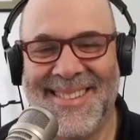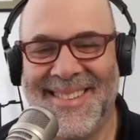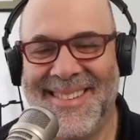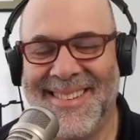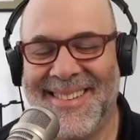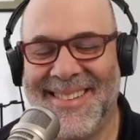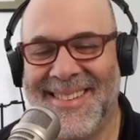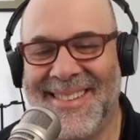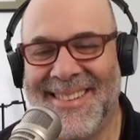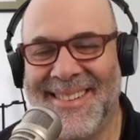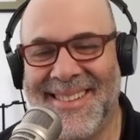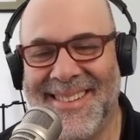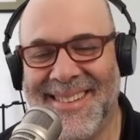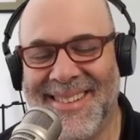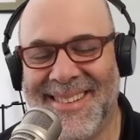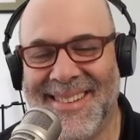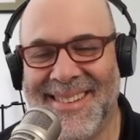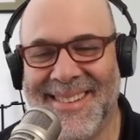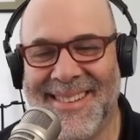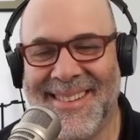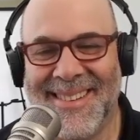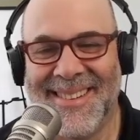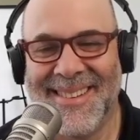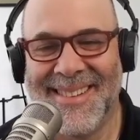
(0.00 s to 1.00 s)

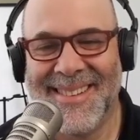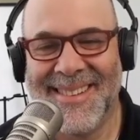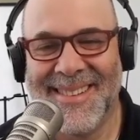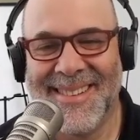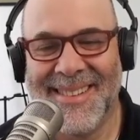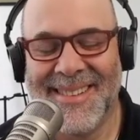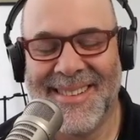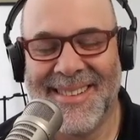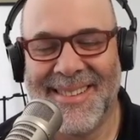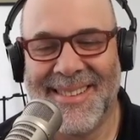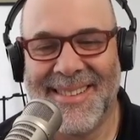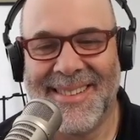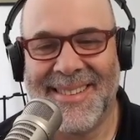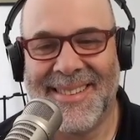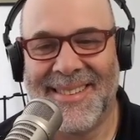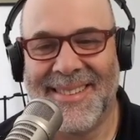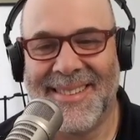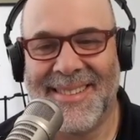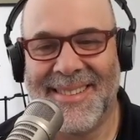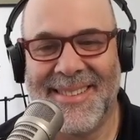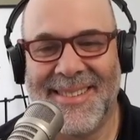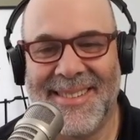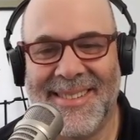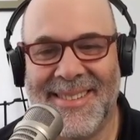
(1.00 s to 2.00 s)

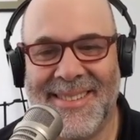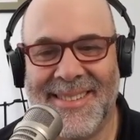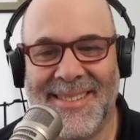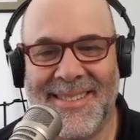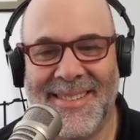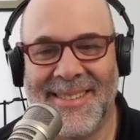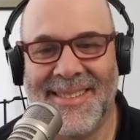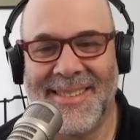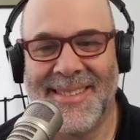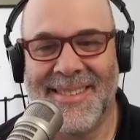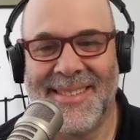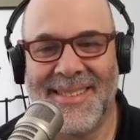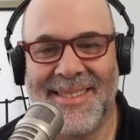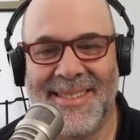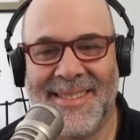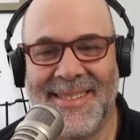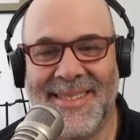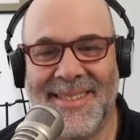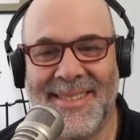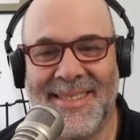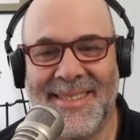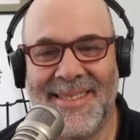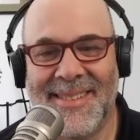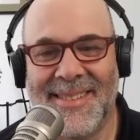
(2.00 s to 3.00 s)

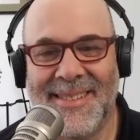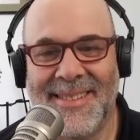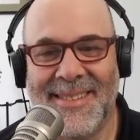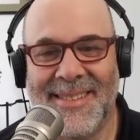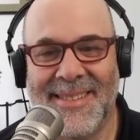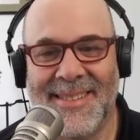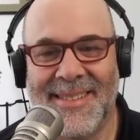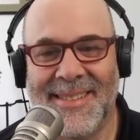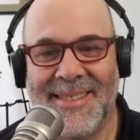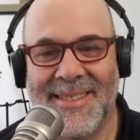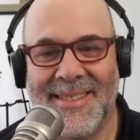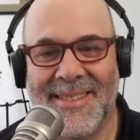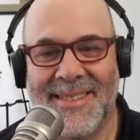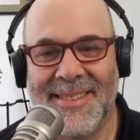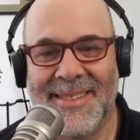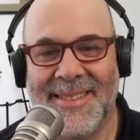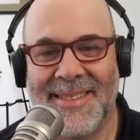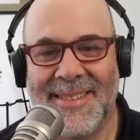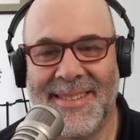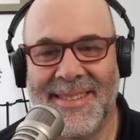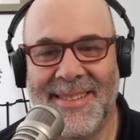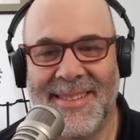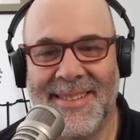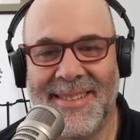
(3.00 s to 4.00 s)

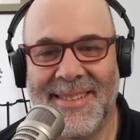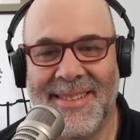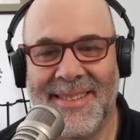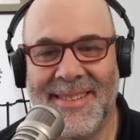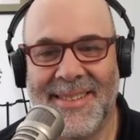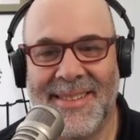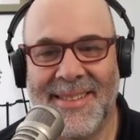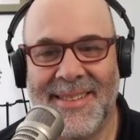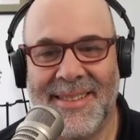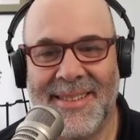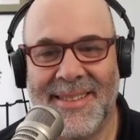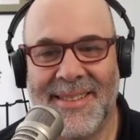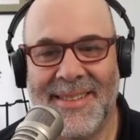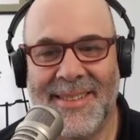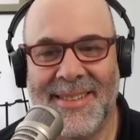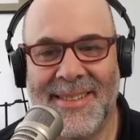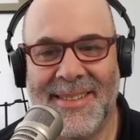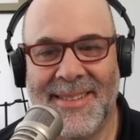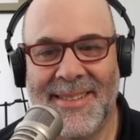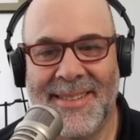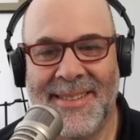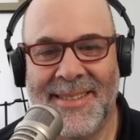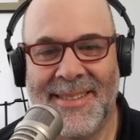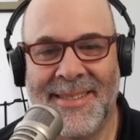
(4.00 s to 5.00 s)

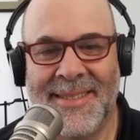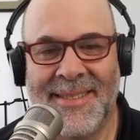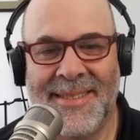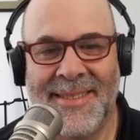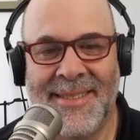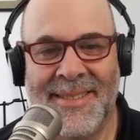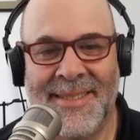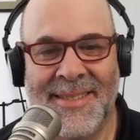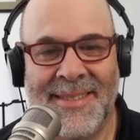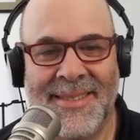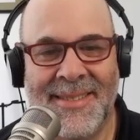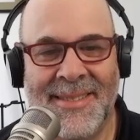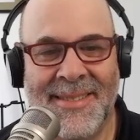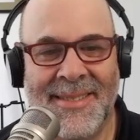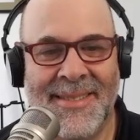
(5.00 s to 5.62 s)
[no speech]